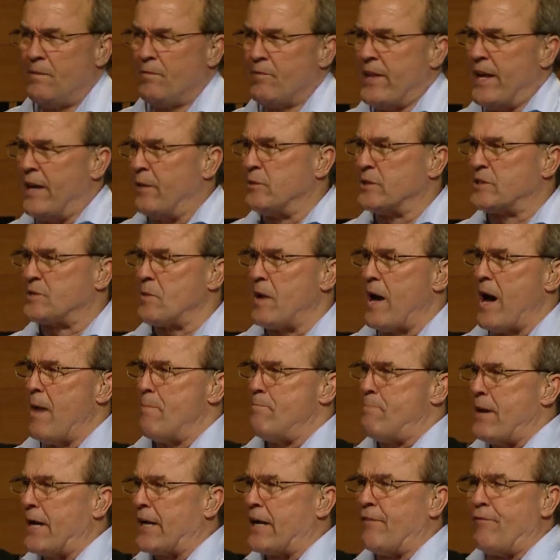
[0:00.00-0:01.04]
That was a
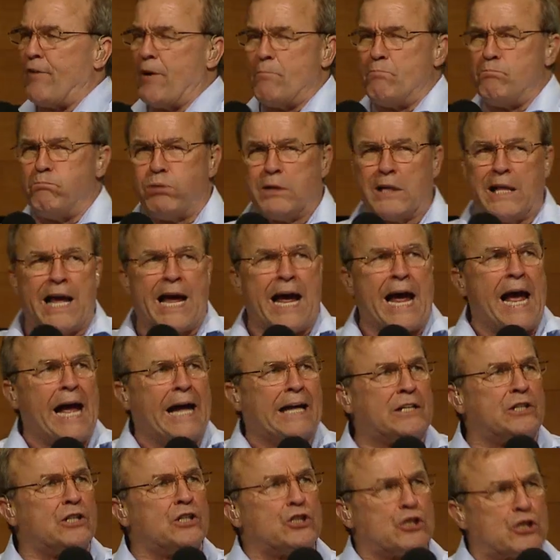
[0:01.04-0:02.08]
bit of a
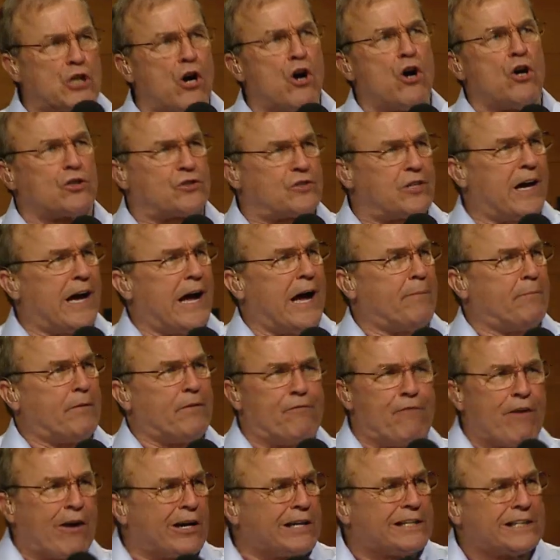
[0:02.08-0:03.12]
bland, dull time with
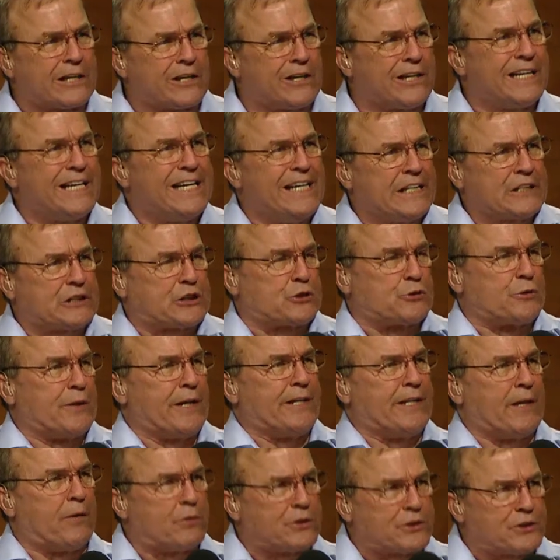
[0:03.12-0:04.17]
very little history
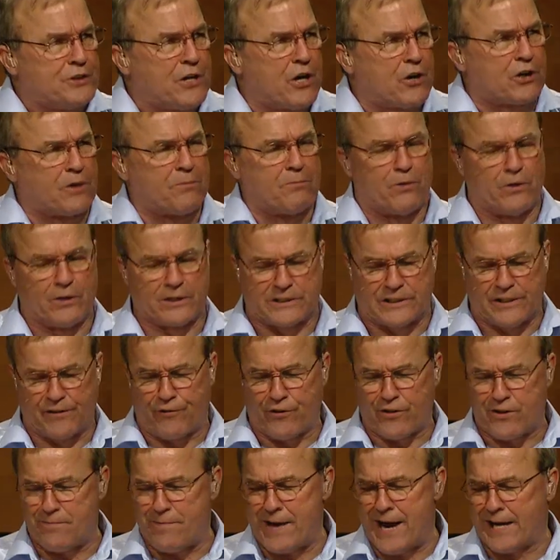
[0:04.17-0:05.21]
that was notable except for
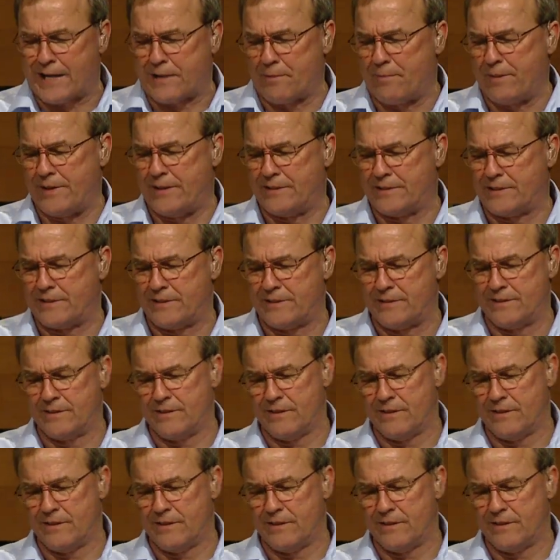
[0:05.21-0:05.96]
the Maccabees.